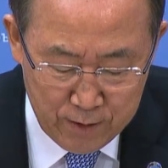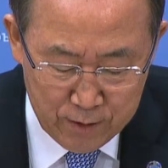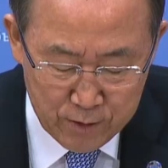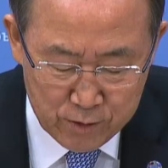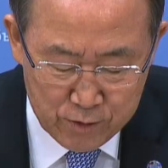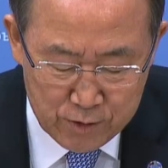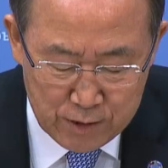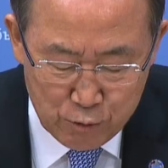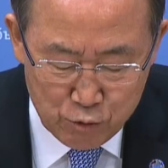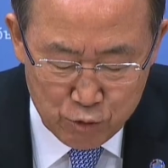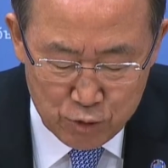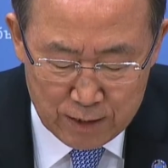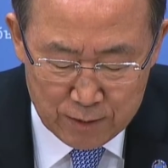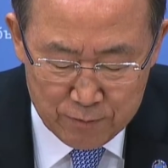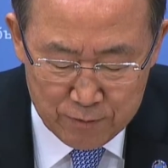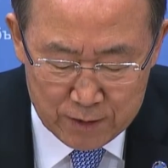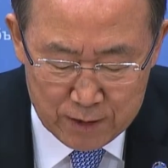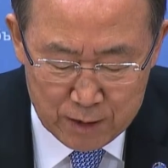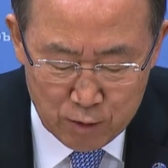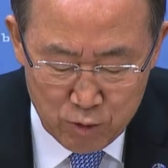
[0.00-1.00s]
In the Central
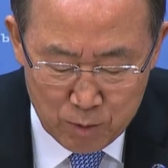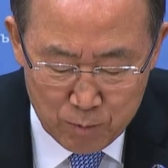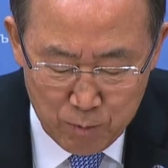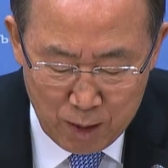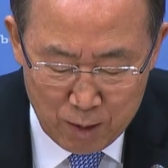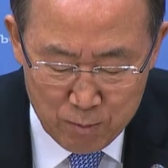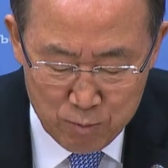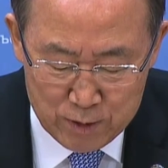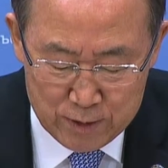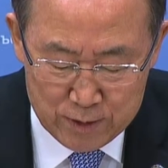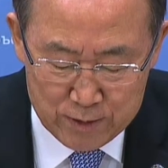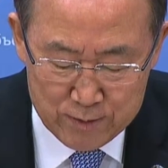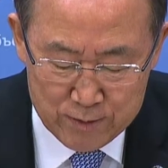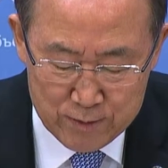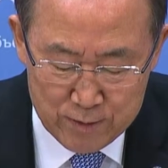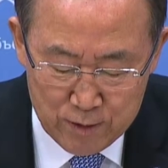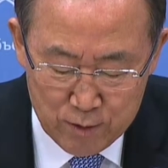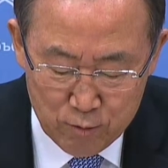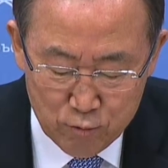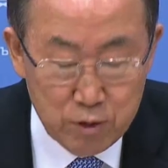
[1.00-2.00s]
African Republic,
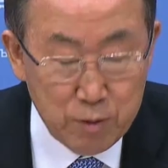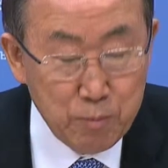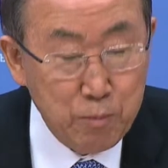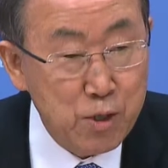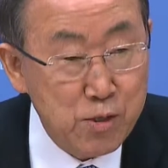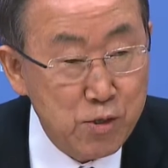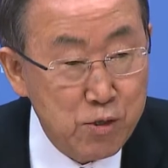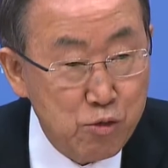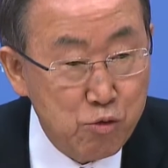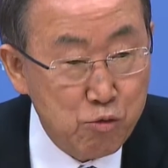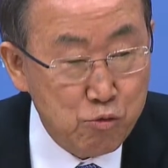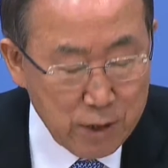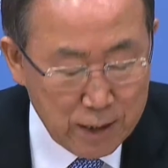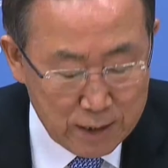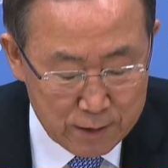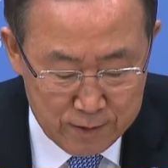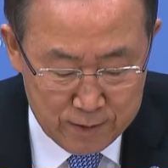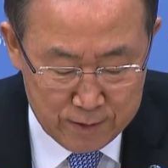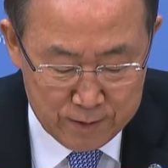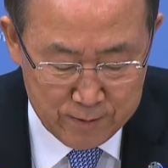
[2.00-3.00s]
we must
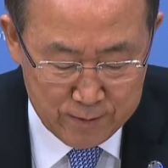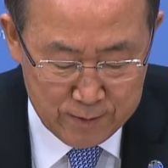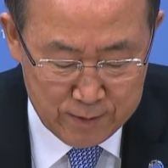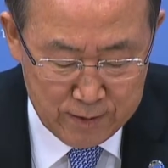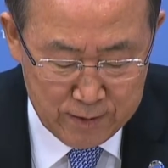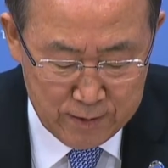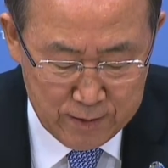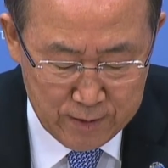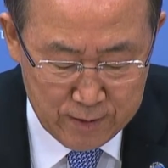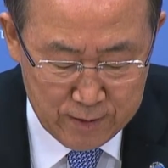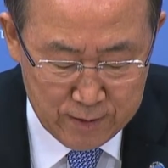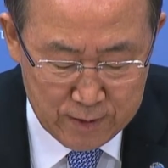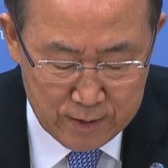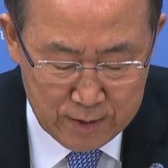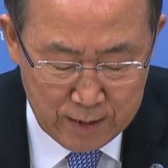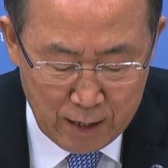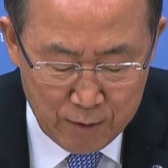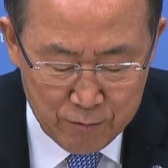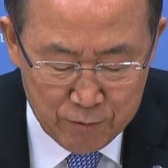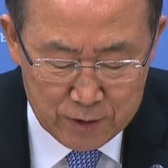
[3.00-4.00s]
strengthen
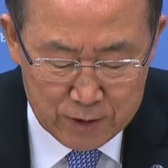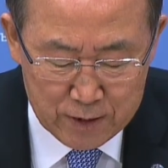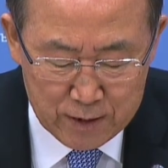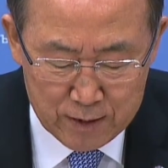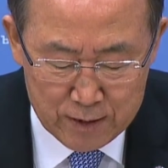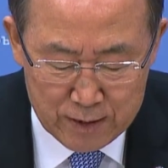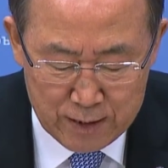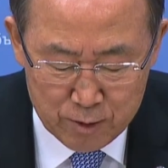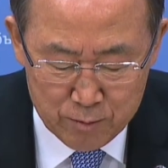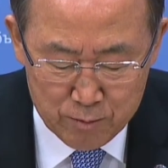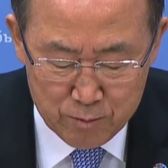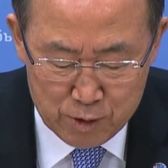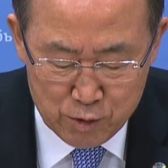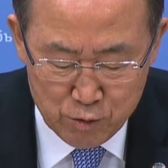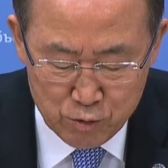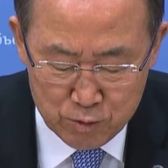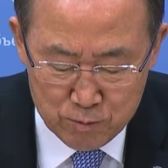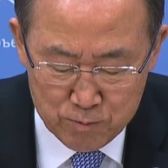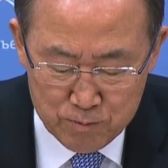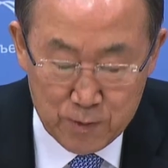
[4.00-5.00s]
the African led
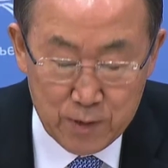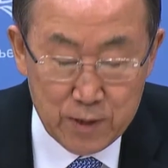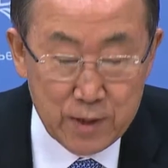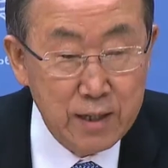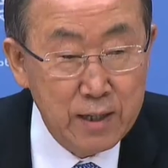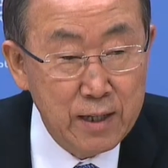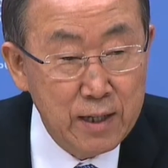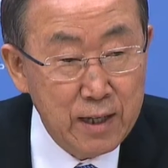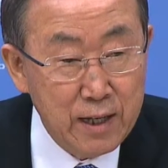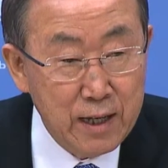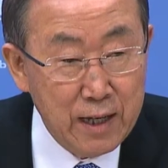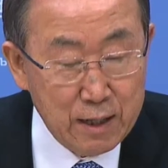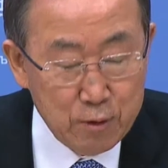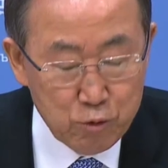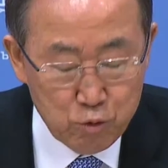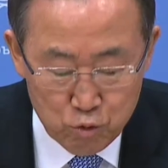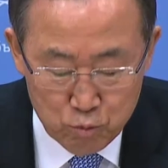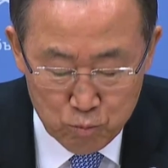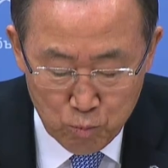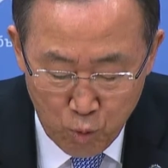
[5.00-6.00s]
mission
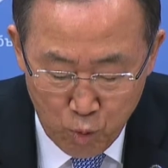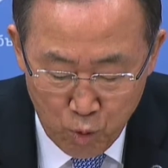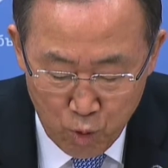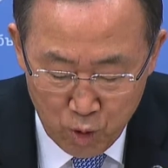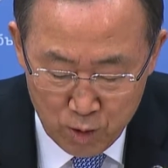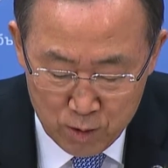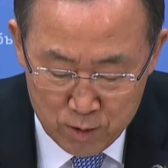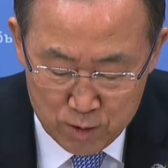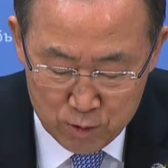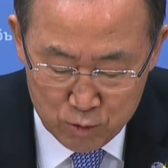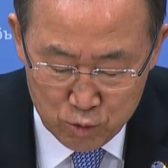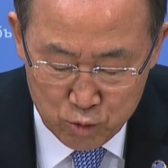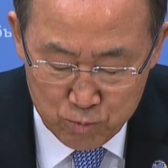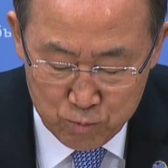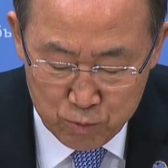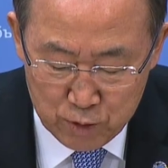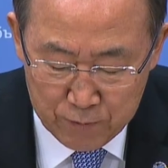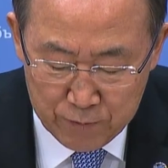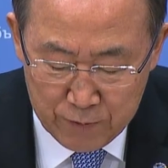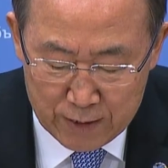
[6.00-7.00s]
and do more to
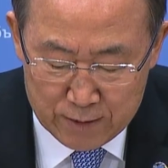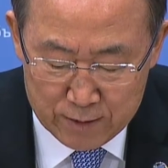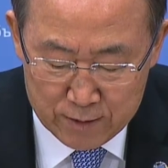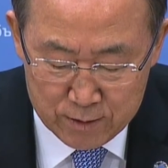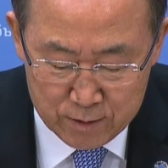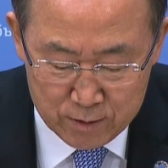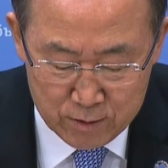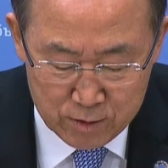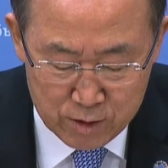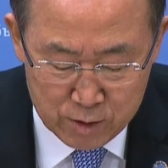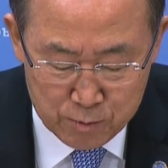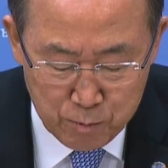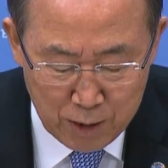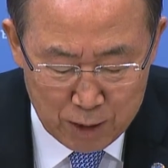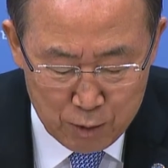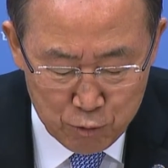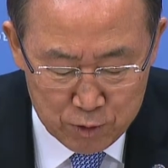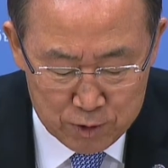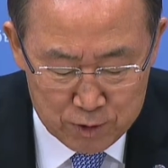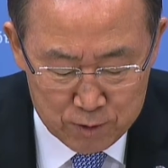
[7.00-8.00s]
prevent the
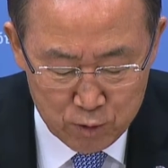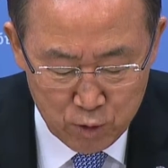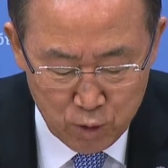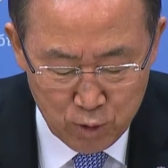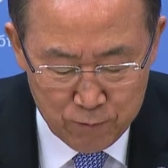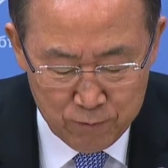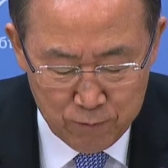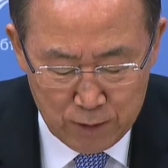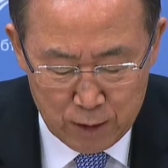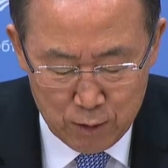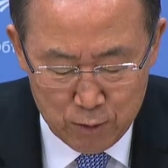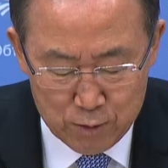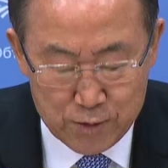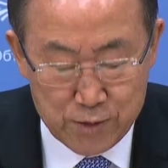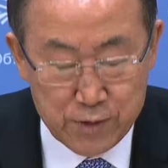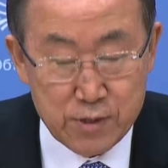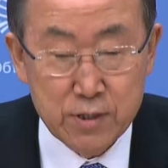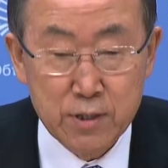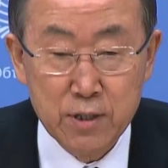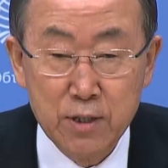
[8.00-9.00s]
spiral of
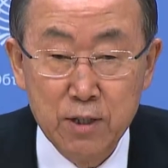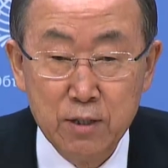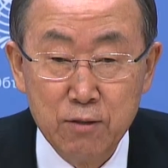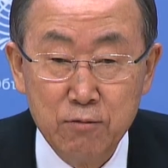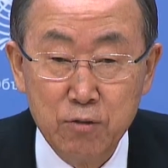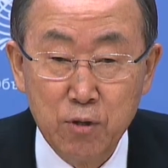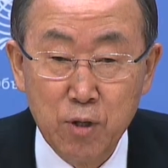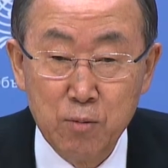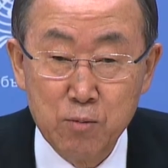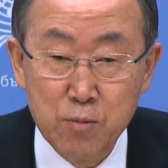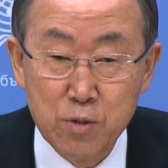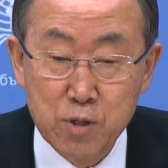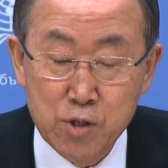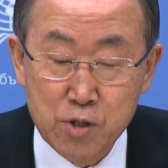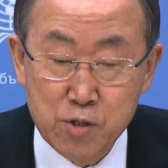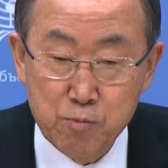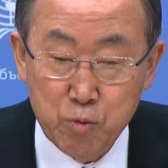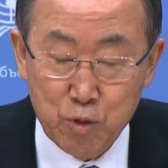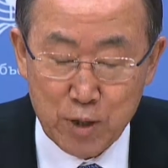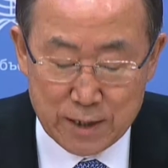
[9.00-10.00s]
violence from
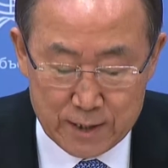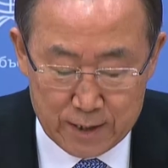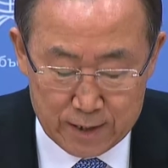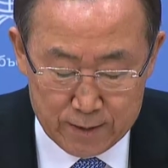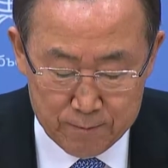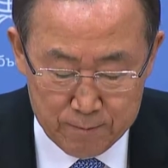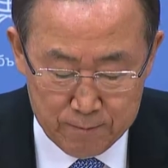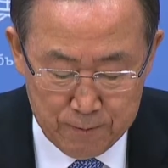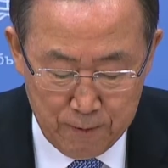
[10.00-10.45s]
spreading.